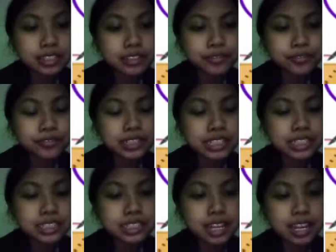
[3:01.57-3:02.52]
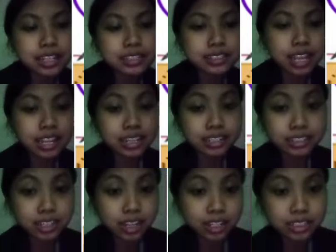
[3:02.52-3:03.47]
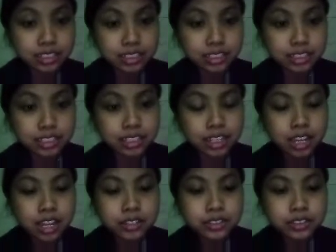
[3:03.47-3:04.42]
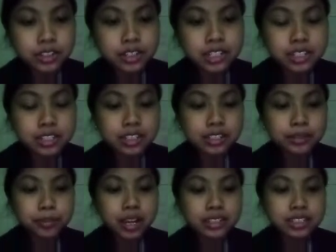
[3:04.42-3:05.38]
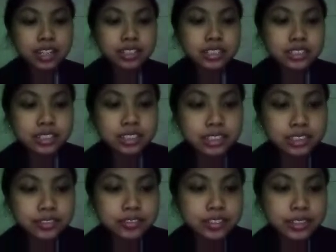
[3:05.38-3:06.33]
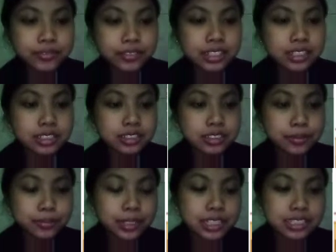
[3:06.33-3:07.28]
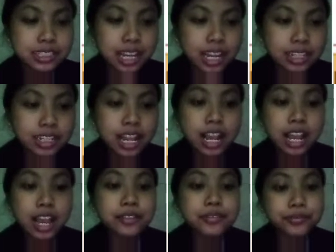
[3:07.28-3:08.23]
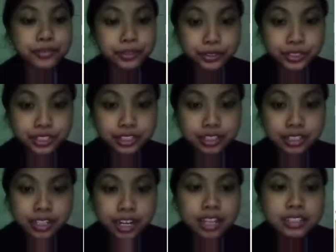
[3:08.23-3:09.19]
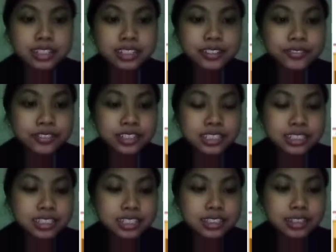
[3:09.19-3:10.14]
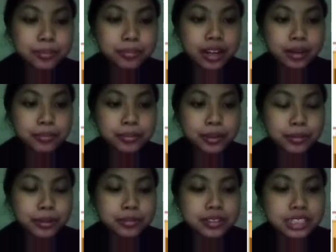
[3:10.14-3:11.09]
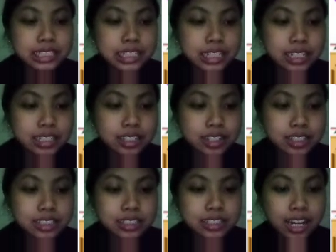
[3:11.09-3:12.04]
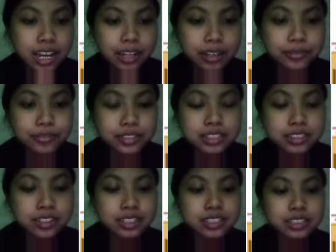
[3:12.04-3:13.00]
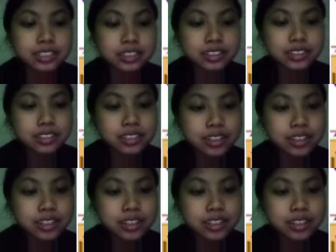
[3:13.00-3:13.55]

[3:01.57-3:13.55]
the first and second conditional. So here, but conditionals refer to the present and future. The difference is about probability, not the time. First conditional,